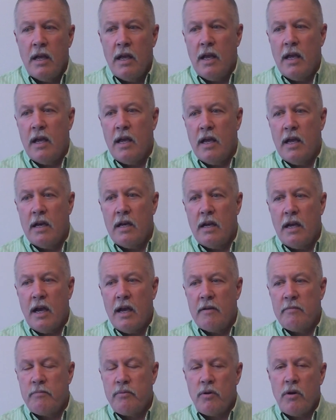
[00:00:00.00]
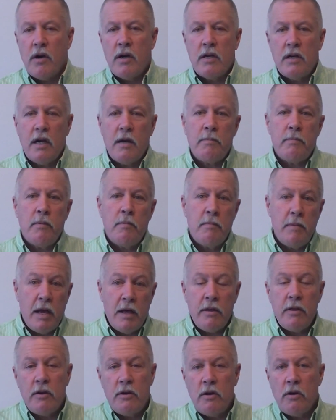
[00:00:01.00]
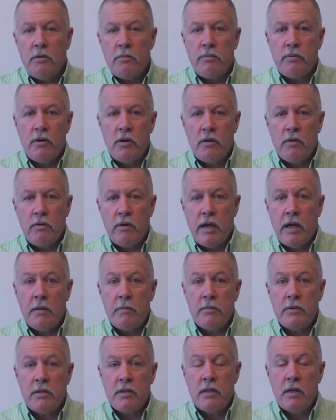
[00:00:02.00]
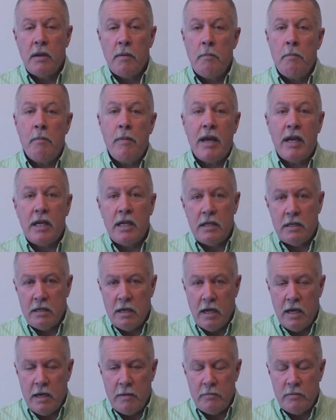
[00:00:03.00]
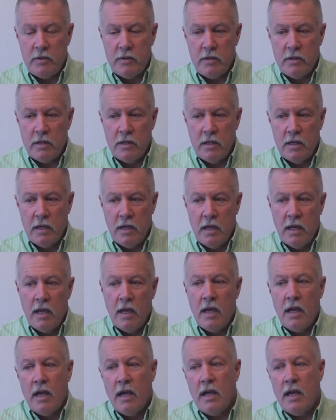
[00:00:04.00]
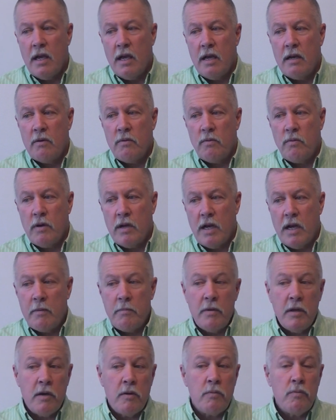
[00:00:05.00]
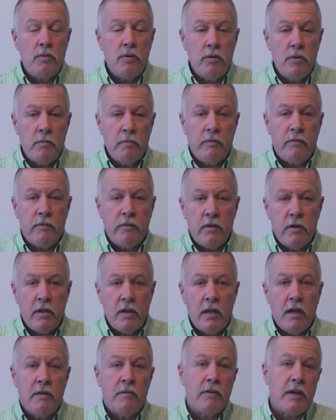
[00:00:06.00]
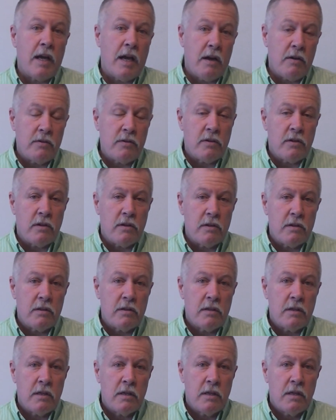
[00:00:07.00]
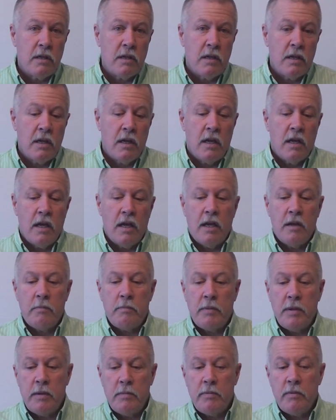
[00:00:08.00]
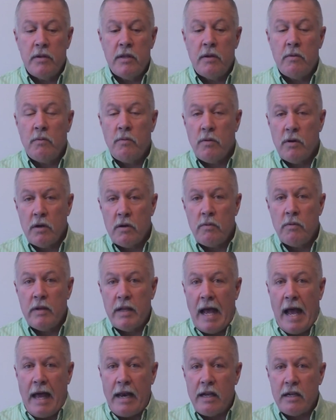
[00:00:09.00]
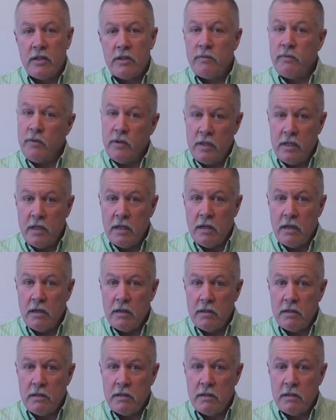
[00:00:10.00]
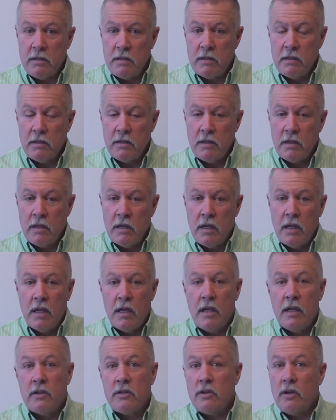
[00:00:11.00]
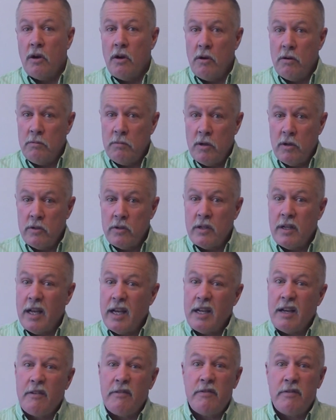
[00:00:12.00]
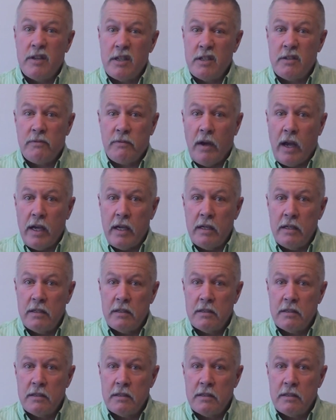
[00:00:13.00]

And I brought up methadone programs many times. And when I'm in a room full of counselors and people that work with addicts for years, it's almost like a fist fight.